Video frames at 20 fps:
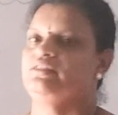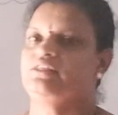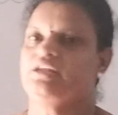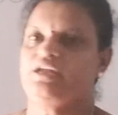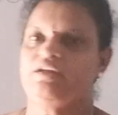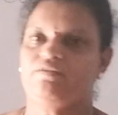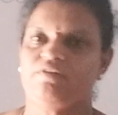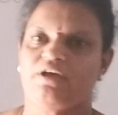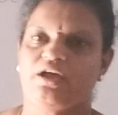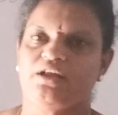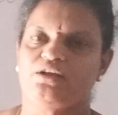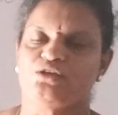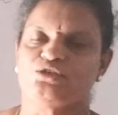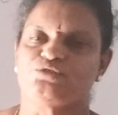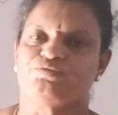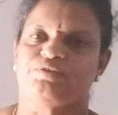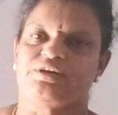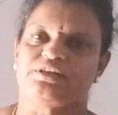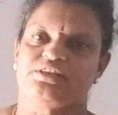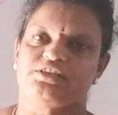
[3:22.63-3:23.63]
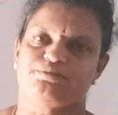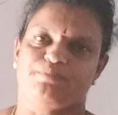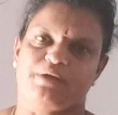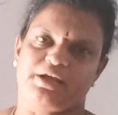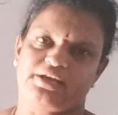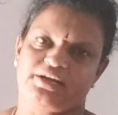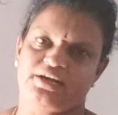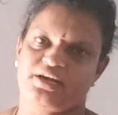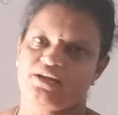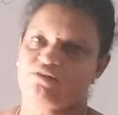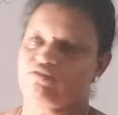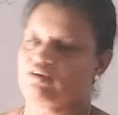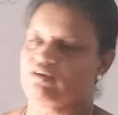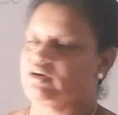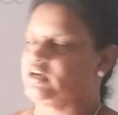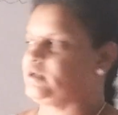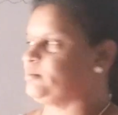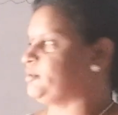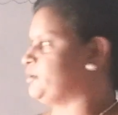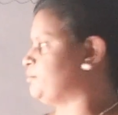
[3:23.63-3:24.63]
3 values for this magnetic
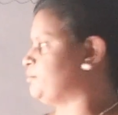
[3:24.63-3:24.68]
quantum